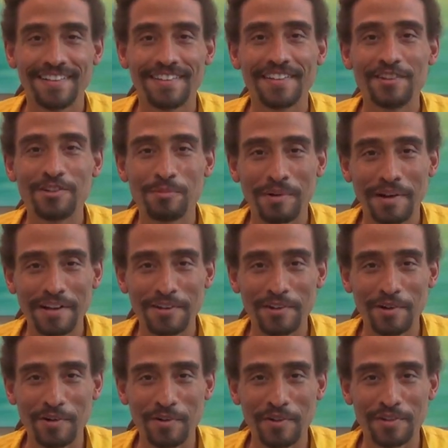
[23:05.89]
then you might
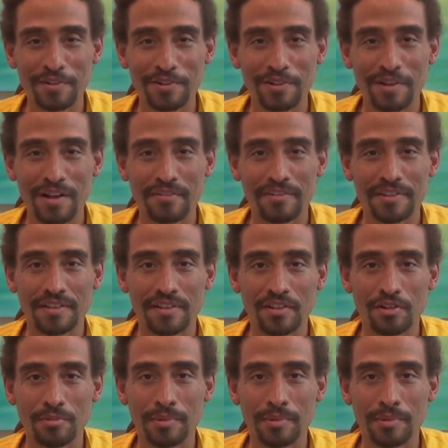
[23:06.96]
know that your love is a little